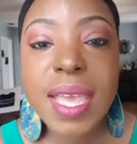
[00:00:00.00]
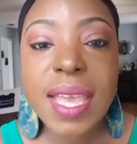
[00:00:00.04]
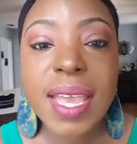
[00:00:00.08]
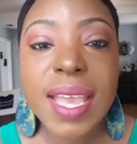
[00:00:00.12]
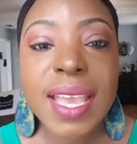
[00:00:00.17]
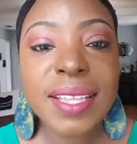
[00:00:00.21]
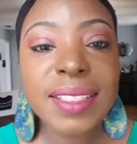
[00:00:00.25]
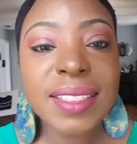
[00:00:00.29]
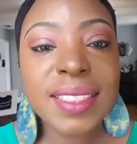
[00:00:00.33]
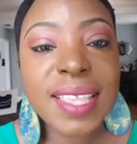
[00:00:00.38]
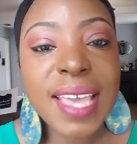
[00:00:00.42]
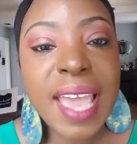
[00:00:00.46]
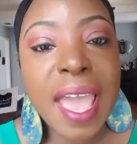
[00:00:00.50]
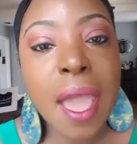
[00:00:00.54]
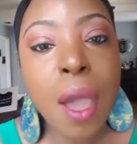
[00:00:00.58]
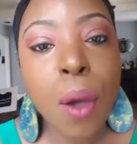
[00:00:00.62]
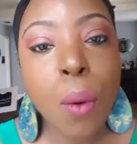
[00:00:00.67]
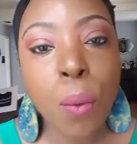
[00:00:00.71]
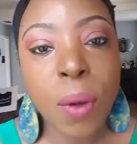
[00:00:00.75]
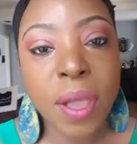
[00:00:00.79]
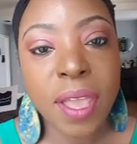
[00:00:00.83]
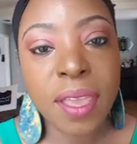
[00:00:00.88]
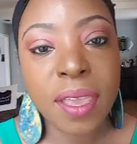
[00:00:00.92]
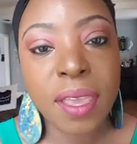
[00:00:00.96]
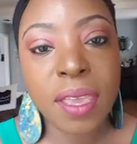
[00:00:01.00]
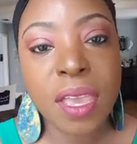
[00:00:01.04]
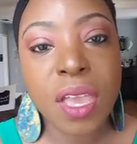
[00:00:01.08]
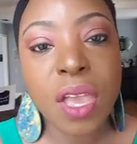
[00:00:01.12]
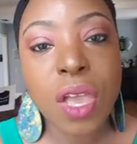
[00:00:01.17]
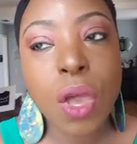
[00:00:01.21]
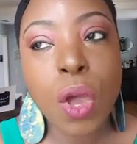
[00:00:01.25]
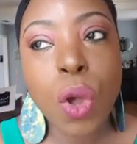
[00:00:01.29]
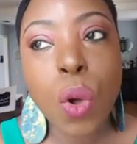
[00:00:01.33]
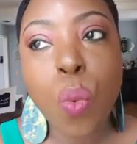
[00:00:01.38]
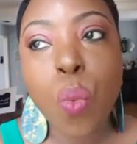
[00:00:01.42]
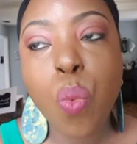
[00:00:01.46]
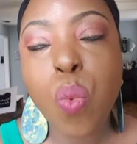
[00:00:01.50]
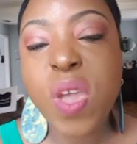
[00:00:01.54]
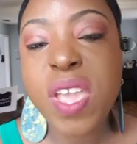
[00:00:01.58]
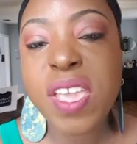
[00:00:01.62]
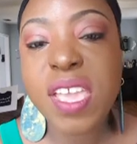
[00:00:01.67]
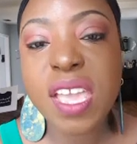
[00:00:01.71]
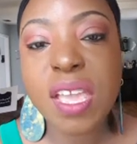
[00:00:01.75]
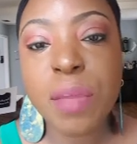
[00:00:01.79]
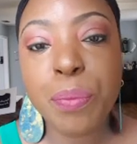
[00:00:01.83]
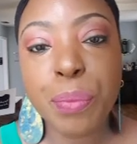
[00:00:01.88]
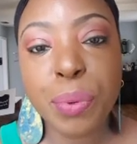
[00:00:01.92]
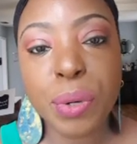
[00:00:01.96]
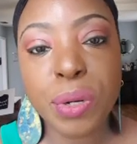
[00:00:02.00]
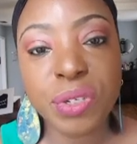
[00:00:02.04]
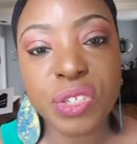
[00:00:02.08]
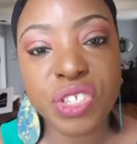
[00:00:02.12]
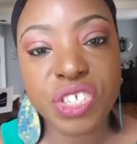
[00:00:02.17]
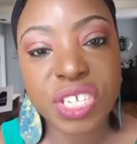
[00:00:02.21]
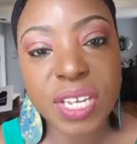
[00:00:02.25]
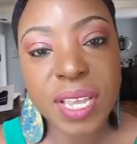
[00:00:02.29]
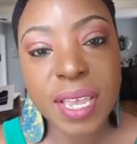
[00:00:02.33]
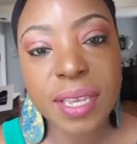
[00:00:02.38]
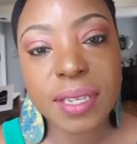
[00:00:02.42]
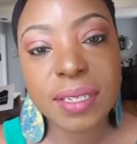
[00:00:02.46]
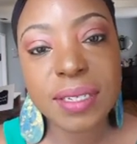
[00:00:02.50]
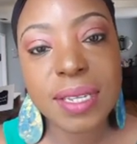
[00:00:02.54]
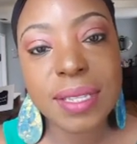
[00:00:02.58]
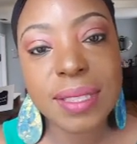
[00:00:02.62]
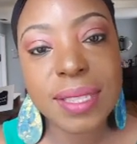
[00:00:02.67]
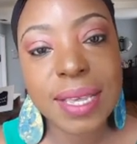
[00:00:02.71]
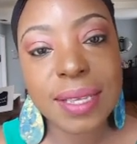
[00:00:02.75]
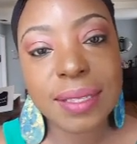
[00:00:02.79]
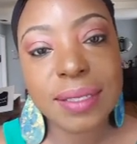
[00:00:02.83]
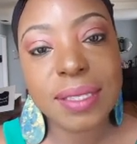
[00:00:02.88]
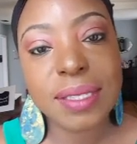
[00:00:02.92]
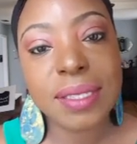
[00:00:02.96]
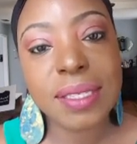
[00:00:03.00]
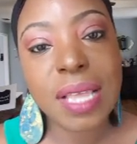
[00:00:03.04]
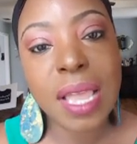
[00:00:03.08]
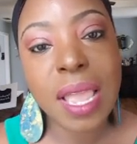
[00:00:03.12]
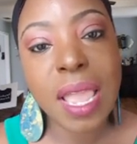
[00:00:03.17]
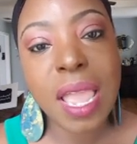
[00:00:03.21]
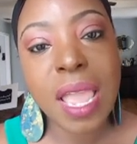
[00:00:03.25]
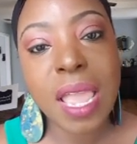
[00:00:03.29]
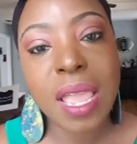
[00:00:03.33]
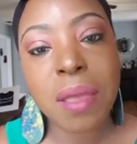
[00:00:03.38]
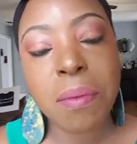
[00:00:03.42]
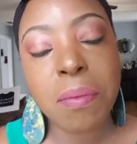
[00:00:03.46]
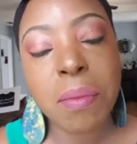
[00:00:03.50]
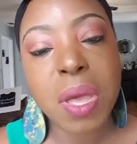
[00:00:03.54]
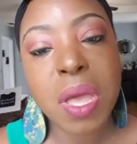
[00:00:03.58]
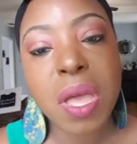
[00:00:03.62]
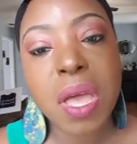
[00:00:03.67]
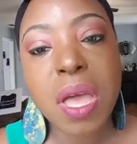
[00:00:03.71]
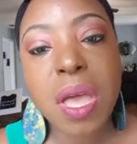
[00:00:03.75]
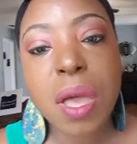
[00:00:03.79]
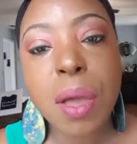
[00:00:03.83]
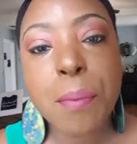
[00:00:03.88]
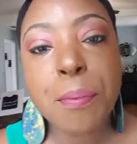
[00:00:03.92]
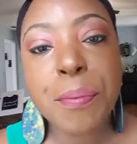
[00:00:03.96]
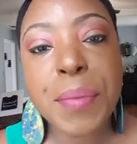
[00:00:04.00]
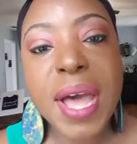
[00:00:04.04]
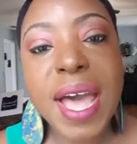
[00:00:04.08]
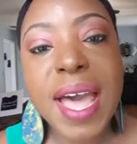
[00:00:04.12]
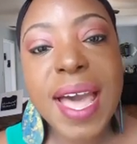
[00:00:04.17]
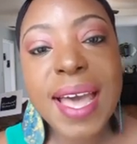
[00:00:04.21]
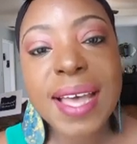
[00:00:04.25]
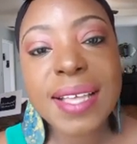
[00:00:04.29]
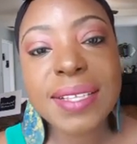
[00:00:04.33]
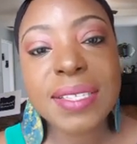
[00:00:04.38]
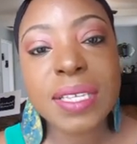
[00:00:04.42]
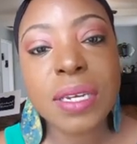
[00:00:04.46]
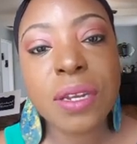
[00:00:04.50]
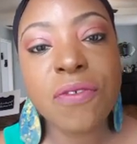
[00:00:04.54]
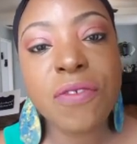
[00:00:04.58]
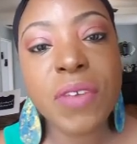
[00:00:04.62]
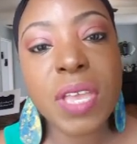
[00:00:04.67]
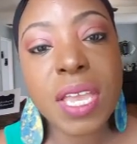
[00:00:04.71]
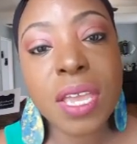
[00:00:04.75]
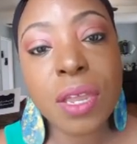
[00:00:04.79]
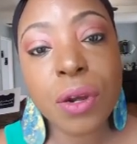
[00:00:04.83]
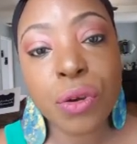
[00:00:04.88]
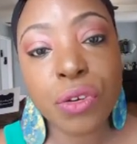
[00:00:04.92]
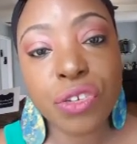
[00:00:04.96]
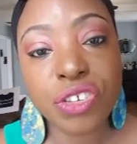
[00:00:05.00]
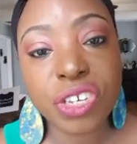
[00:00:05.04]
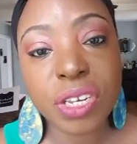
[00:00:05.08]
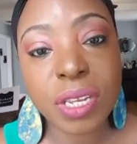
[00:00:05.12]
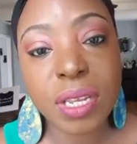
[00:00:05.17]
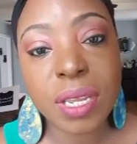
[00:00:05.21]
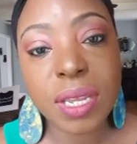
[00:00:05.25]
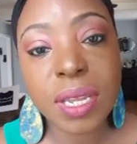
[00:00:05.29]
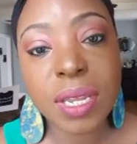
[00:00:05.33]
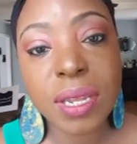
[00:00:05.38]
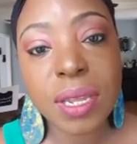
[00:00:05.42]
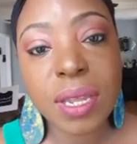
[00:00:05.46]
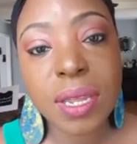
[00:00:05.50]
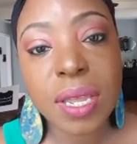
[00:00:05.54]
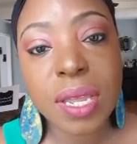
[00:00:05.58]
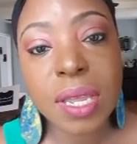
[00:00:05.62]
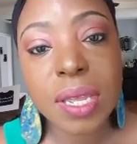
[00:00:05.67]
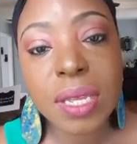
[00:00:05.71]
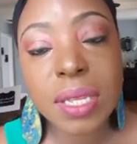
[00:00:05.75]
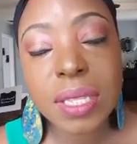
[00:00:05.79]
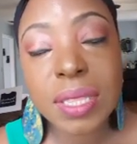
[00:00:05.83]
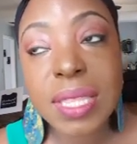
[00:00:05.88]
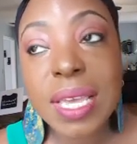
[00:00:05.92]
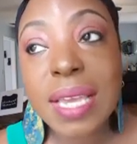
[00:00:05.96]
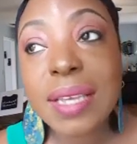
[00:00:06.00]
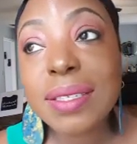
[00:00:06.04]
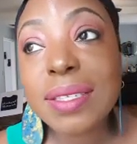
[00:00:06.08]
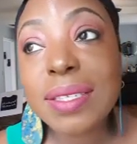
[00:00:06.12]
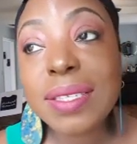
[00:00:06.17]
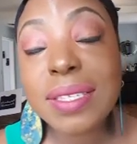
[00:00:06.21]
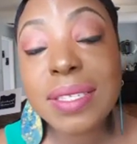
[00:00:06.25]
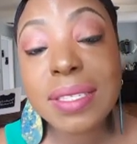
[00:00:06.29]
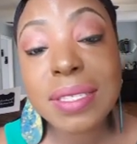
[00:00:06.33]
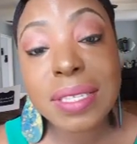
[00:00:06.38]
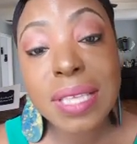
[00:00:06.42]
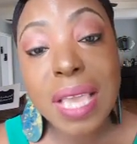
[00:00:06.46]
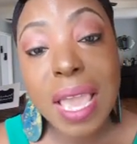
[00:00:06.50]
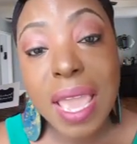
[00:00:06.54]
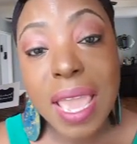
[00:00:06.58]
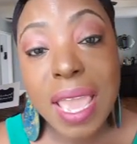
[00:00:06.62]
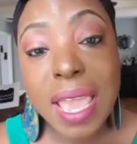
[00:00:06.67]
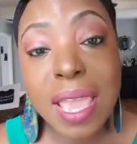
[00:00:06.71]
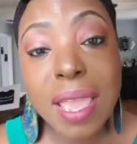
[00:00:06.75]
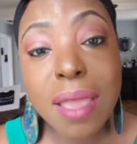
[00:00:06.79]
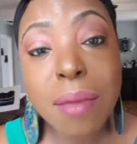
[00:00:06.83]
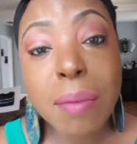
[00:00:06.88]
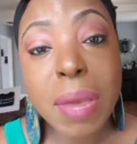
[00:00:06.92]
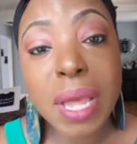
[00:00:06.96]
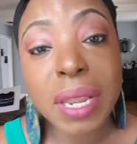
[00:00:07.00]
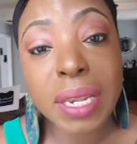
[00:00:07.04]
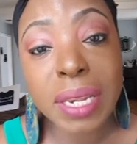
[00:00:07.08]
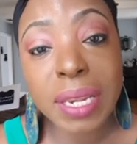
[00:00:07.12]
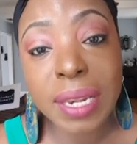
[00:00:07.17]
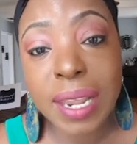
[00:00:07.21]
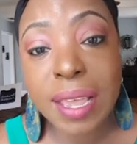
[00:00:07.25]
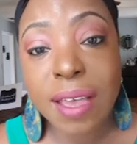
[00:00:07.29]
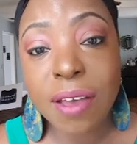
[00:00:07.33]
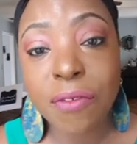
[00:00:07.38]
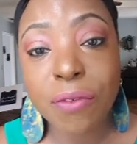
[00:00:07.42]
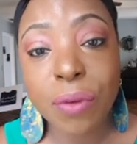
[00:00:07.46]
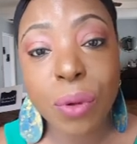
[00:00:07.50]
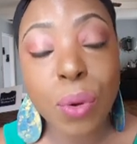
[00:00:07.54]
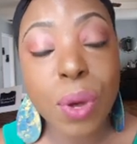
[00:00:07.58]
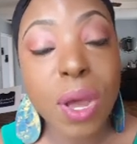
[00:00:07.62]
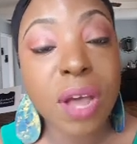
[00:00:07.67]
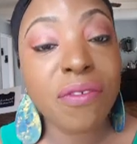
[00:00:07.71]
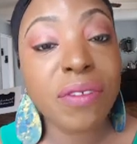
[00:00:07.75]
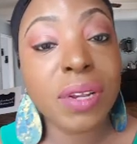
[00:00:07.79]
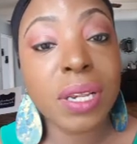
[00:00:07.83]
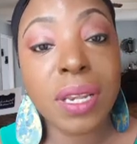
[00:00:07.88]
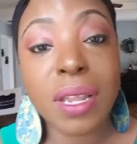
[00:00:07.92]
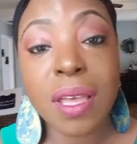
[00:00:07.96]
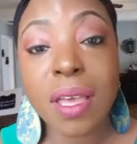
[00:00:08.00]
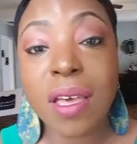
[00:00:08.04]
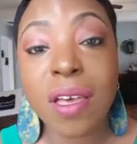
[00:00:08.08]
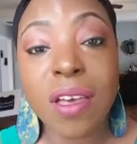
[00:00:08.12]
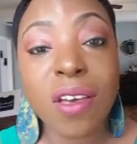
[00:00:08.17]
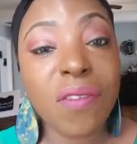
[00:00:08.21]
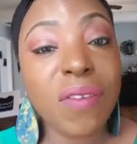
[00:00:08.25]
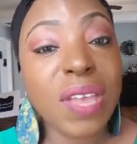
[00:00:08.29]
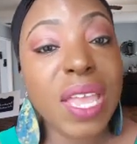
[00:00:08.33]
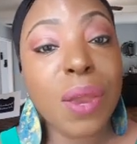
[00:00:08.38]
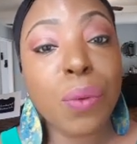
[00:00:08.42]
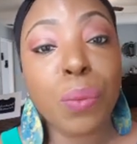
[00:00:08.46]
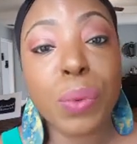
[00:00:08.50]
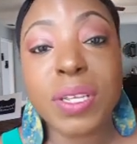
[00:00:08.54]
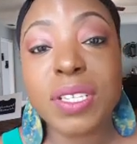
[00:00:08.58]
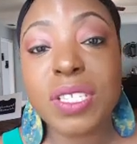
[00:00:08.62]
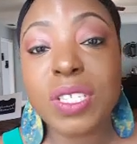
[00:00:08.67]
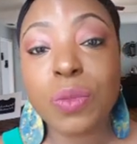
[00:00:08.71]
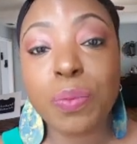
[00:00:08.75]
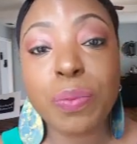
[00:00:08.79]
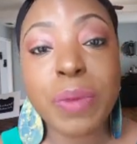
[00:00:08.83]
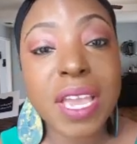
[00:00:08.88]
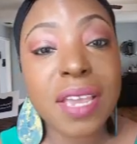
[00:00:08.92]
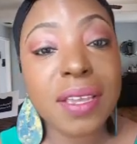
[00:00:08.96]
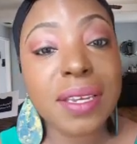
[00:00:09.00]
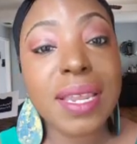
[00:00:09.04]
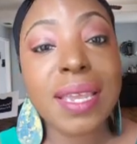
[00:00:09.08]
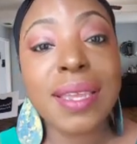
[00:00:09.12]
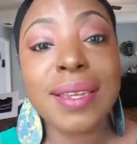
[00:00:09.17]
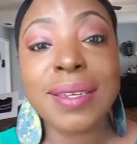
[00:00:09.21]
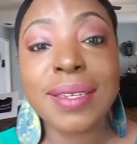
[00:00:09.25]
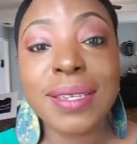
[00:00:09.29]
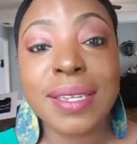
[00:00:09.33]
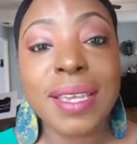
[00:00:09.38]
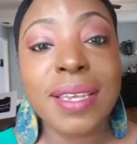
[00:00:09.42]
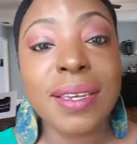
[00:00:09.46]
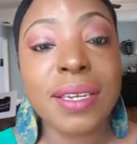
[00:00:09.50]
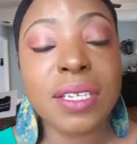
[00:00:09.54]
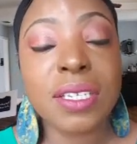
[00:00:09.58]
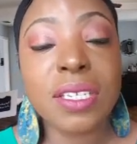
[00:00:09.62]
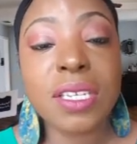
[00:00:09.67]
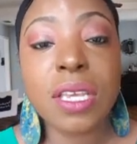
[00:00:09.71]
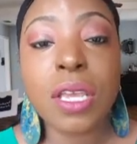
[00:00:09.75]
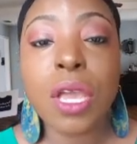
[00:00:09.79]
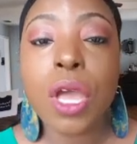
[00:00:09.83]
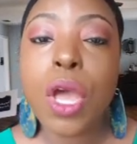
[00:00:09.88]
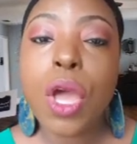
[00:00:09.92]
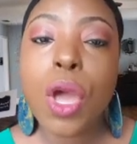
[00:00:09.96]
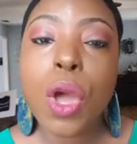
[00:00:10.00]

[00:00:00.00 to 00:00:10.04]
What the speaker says: And that way we can project that same positive energy, that same level of love and respect and dignity.